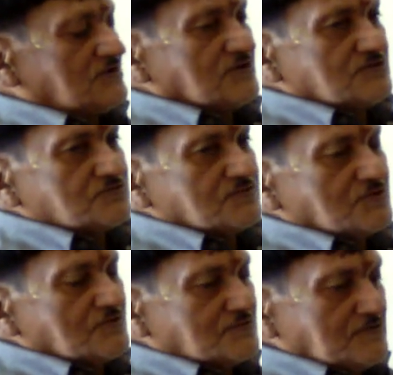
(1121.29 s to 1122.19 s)
That is,
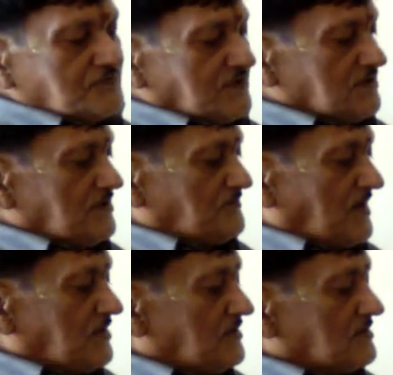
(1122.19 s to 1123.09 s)
without lifting the
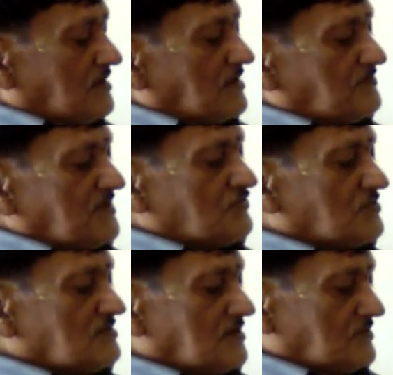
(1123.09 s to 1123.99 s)
pen or
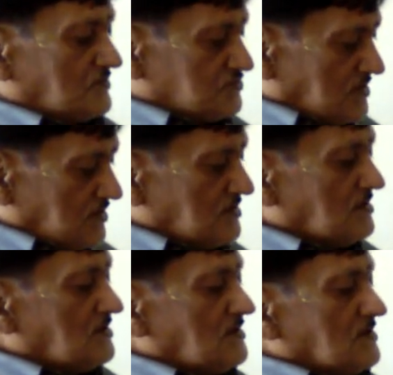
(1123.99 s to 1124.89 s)
pencil we have to
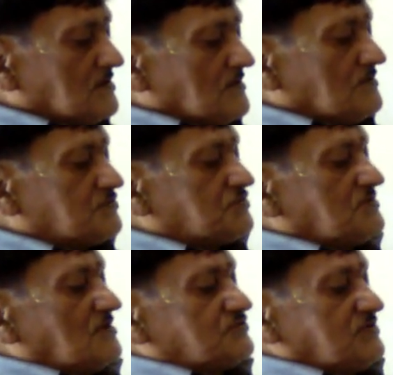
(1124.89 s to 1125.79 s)
join. We
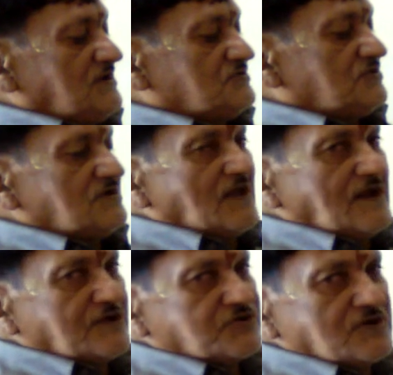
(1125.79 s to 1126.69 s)
should not change the
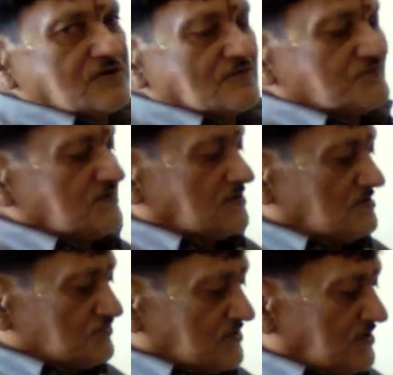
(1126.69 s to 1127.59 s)
direction of the
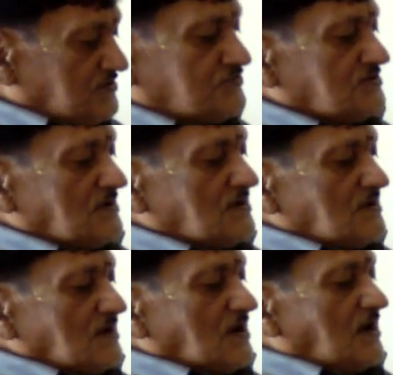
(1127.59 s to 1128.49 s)
consonants,
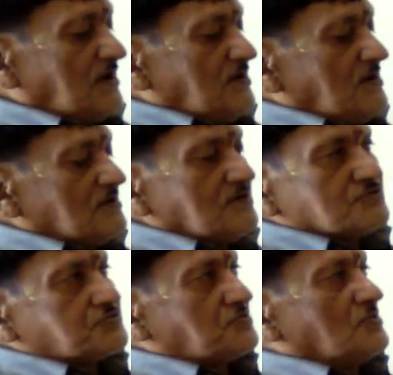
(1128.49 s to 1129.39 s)
and the
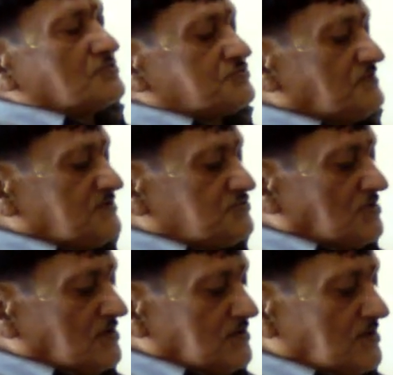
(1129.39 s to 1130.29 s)
strokes when
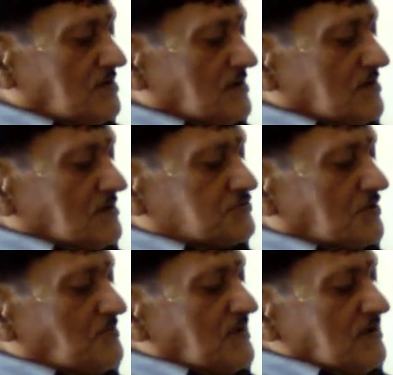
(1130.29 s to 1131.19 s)
joined
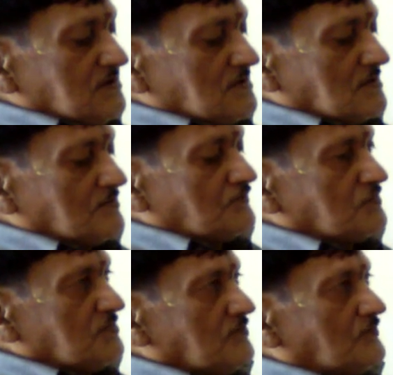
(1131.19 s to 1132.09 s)
should be
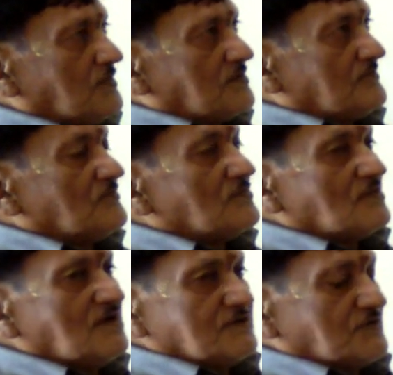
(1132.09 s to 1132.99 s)
of uniform
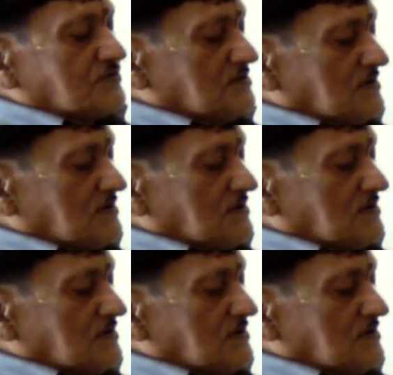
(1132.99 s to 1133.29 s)
length.